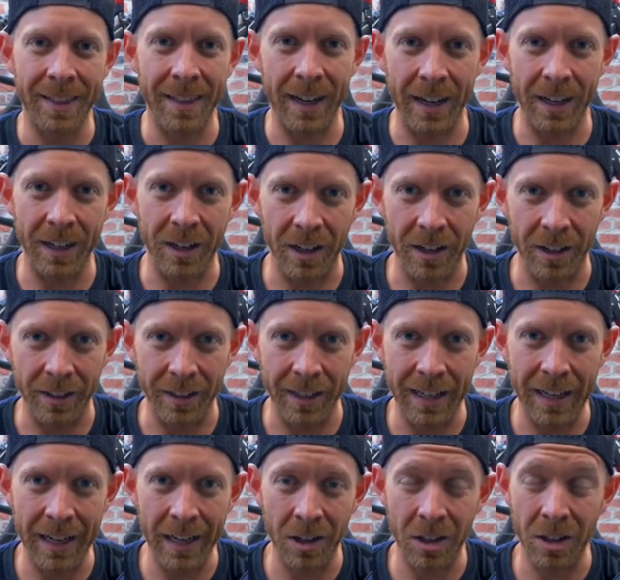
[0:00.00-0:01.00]
that I got on the
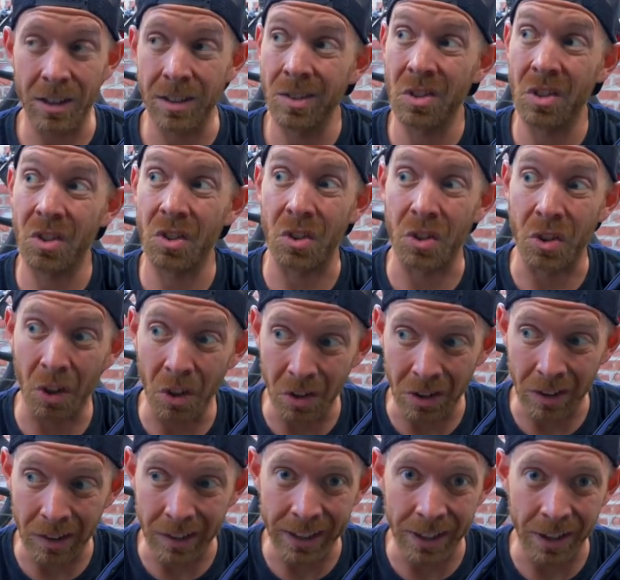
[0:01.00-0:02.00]
Kickr.
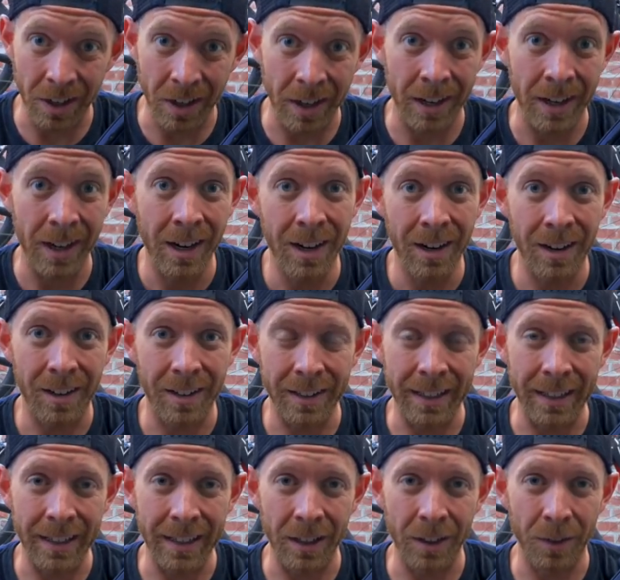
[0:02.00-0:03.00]
Certainly not on
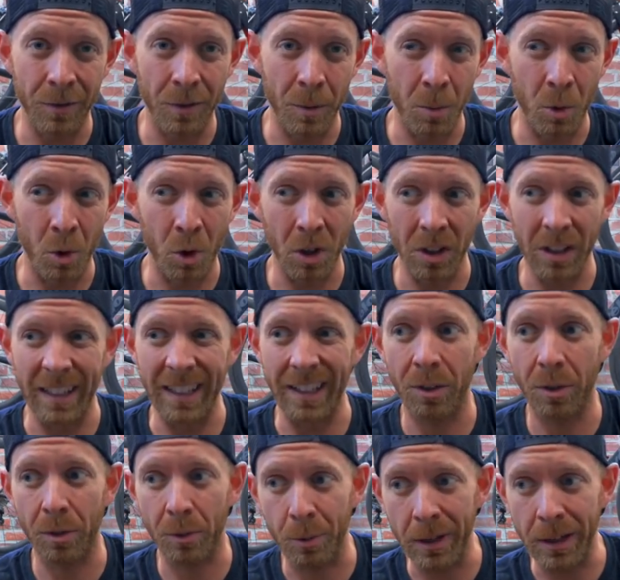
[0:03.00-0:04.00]
any of the more
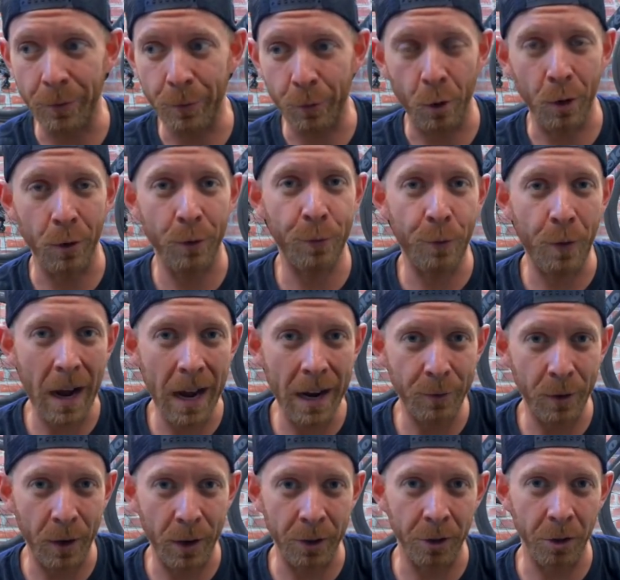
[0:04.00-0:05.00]
like three, four,
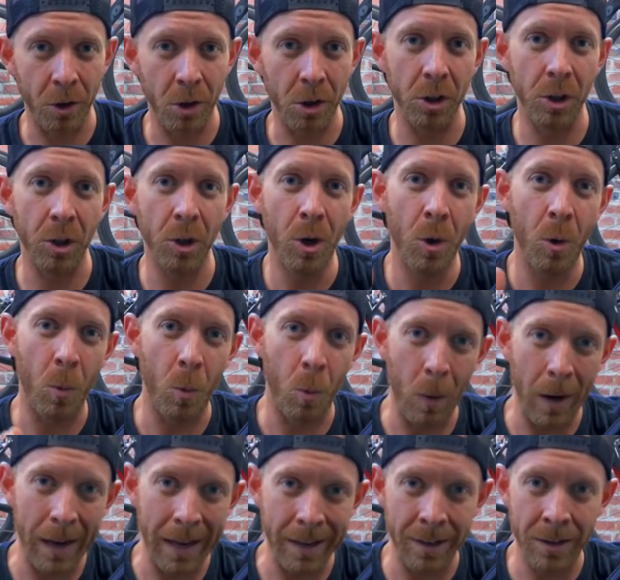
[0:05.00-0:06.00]
five hundred dollar
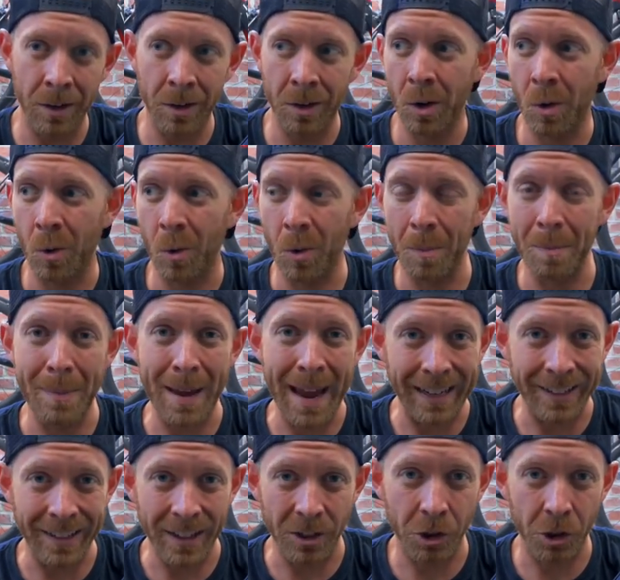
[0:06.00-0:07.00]
wind or
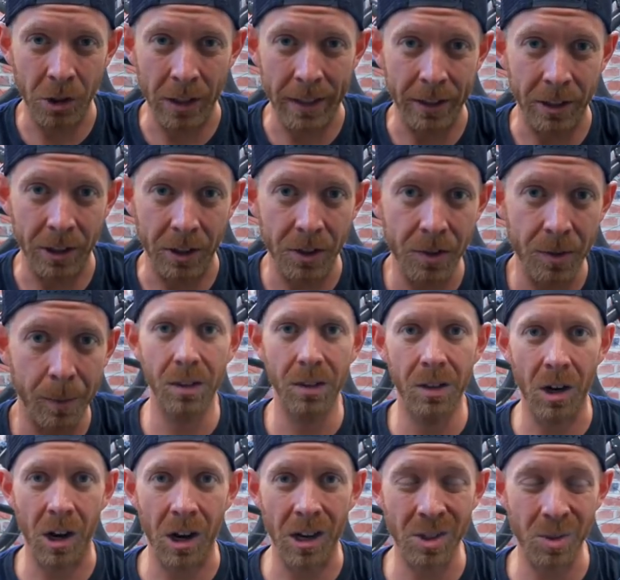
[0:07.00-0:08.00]
magnet trainers.
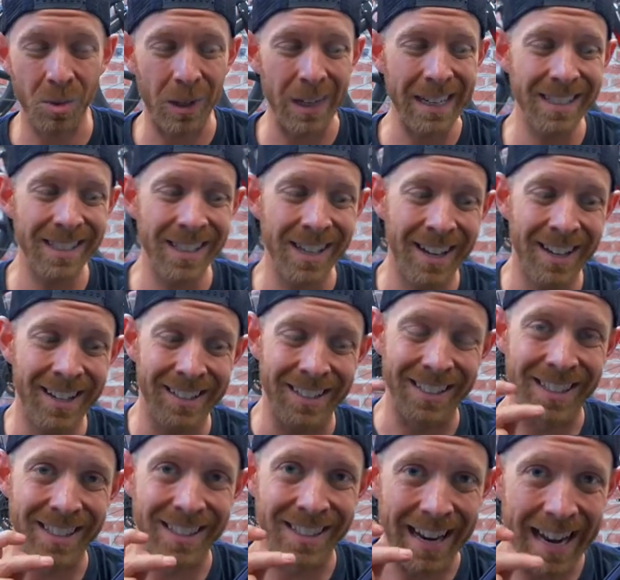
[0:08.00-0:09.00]
Cost wise,
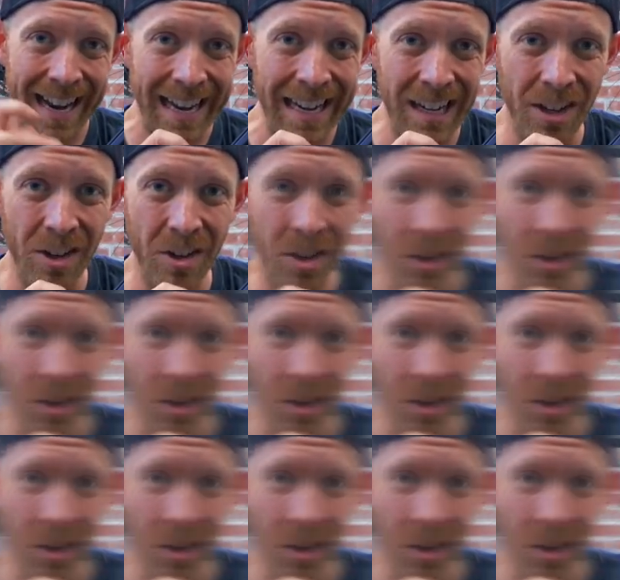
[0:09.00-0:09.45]
this is eighty